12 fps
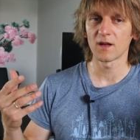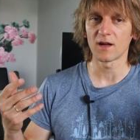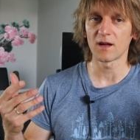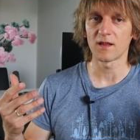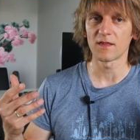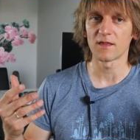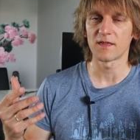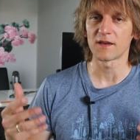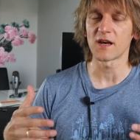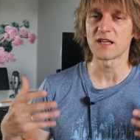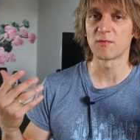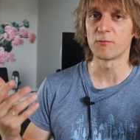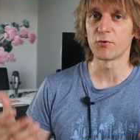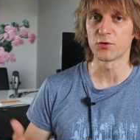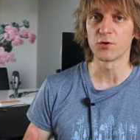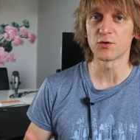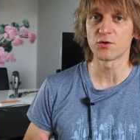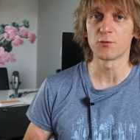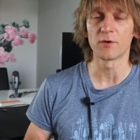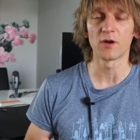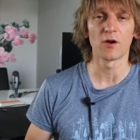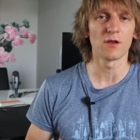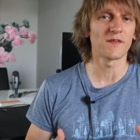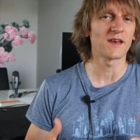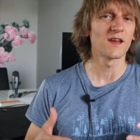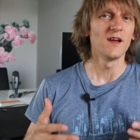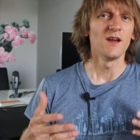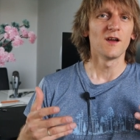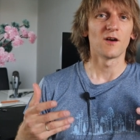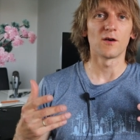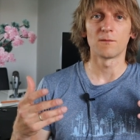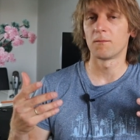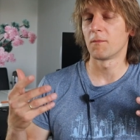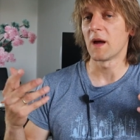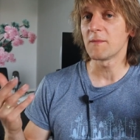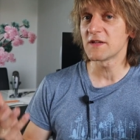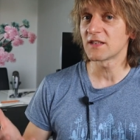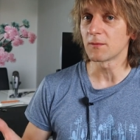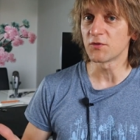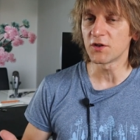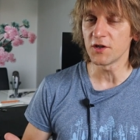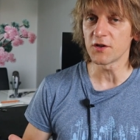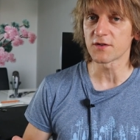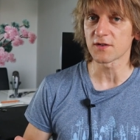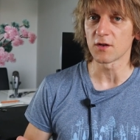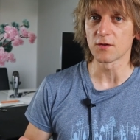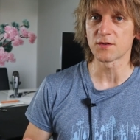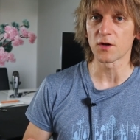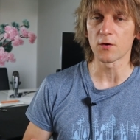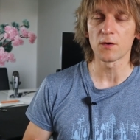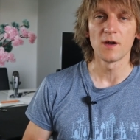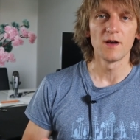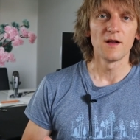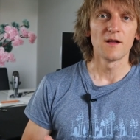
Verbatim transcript: uh, that has been produced during all of that, or uh, maybe some tears also,